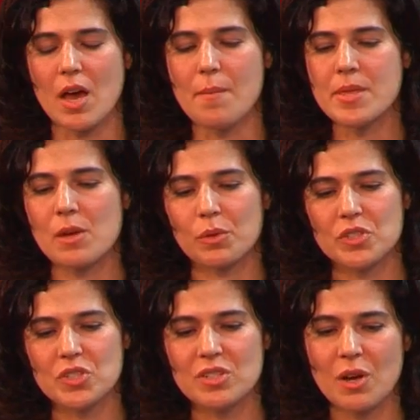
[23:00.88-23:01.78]
I mean, there were
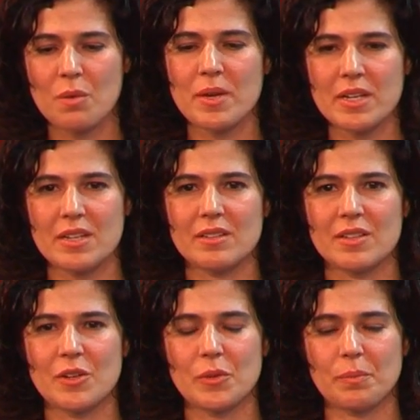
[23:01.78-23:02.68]
so many
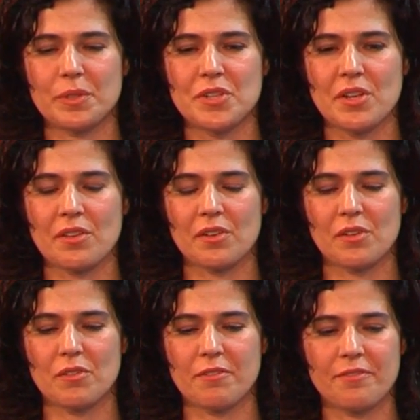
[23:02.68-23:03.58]
little
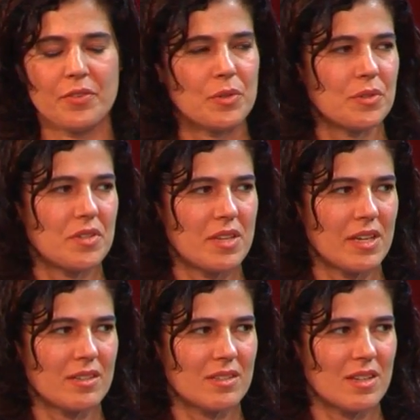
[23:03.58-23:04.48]
particular food
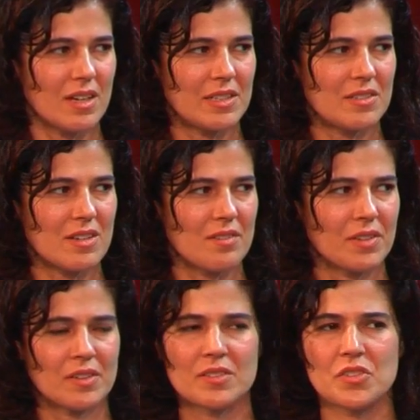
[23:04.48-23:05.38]
things that I
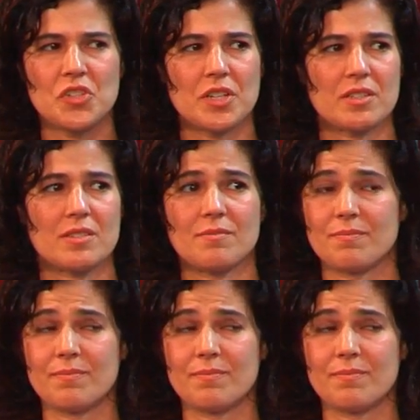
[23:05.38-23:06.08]
discovered, just